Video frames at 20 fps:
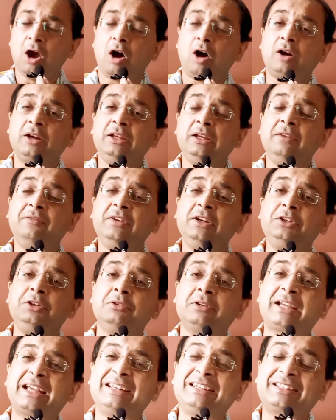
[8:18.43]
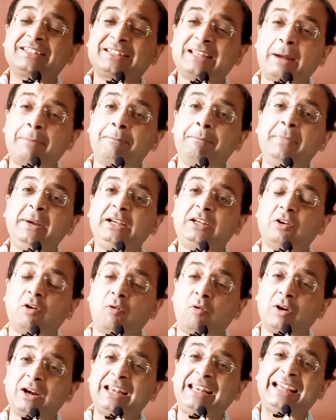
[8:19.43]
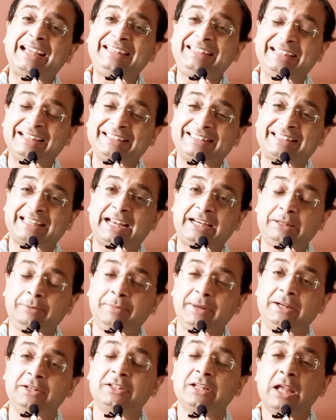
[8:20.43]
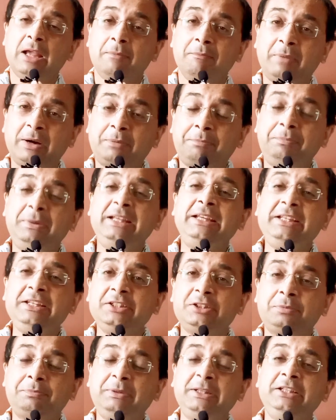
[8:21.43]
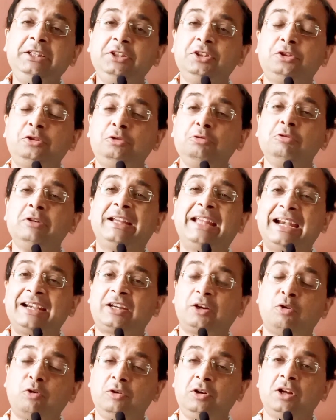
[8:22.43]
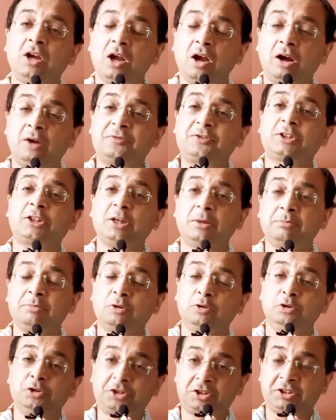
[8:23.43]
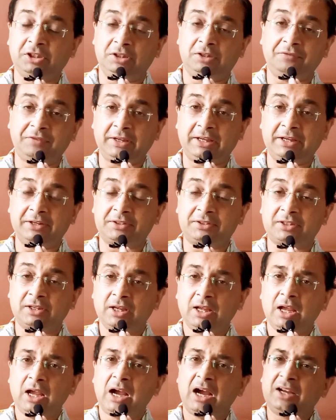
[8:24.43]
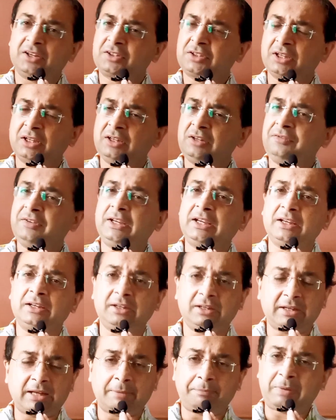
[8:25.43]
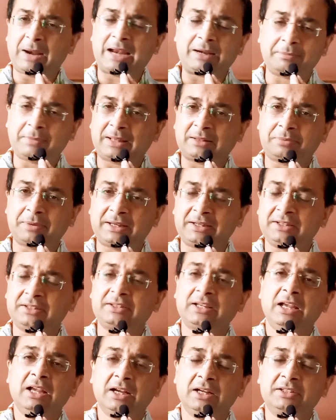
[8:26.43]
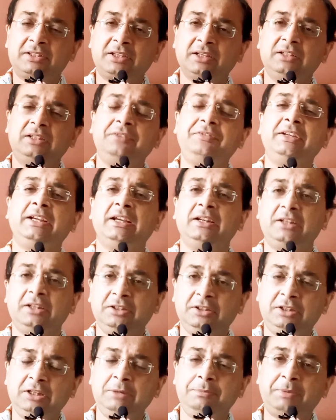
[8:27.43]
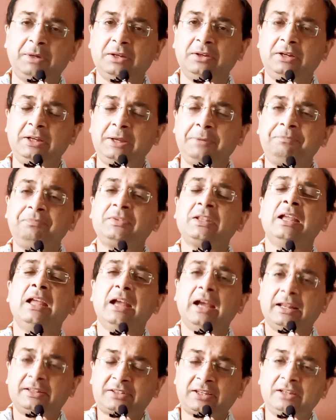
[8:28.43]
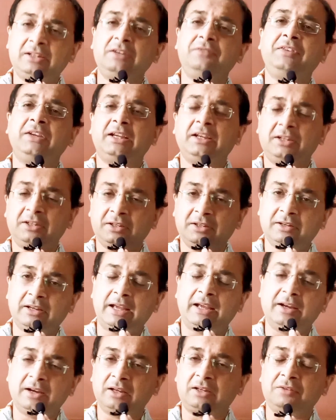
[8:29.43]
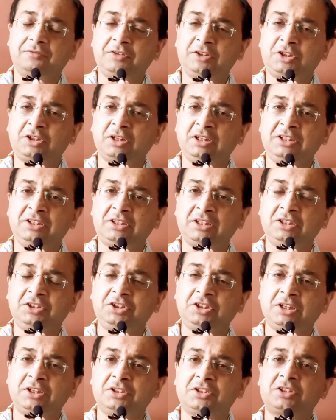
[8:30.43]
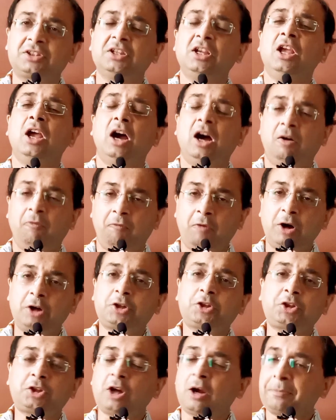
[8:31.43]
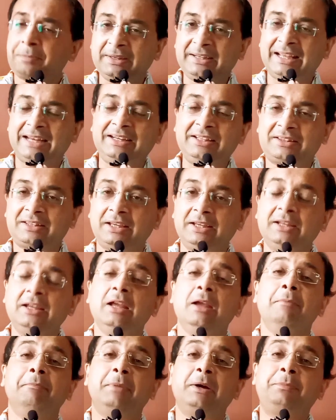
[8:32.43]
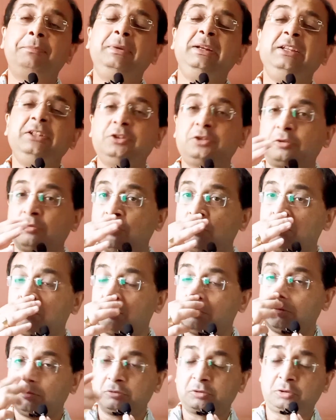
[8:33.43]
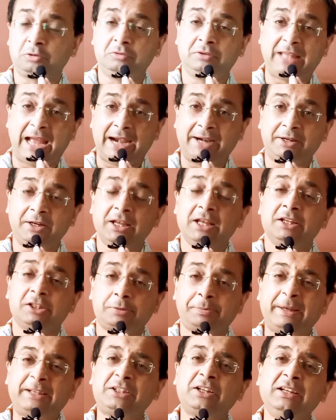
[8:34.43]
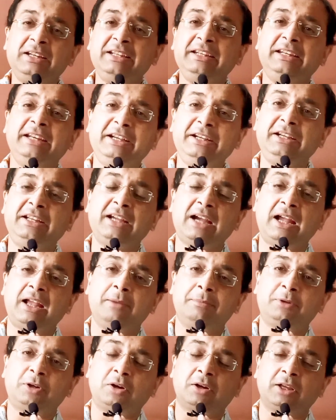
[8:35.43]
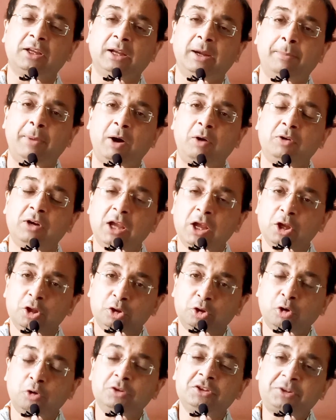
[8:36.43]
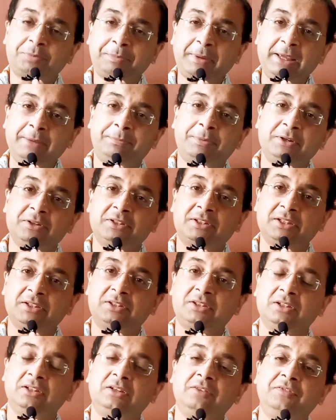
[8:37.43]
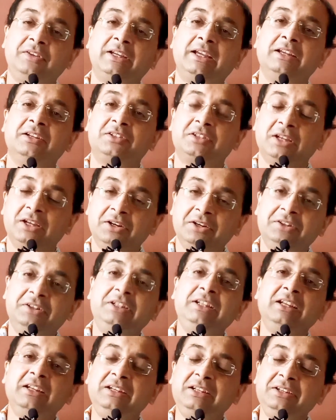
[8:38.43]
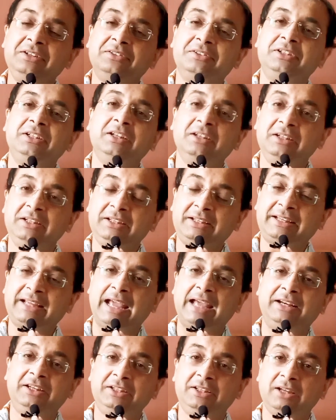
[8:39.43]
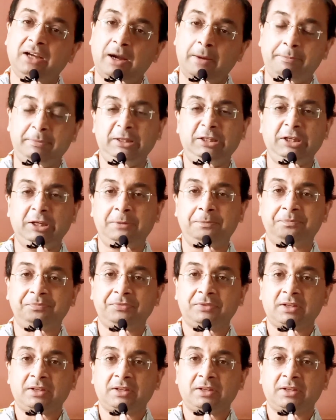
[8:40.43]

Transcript: or even you can submit online assignments. But please, please do get hold of some good certificates. A certificate in applied mathematics, a certificate in deep learning, a certificate in artificial intelligence, a workshop in anything. But please go through that. Especially in India, I am talking about, those papers and certificates really, really carry a meaning.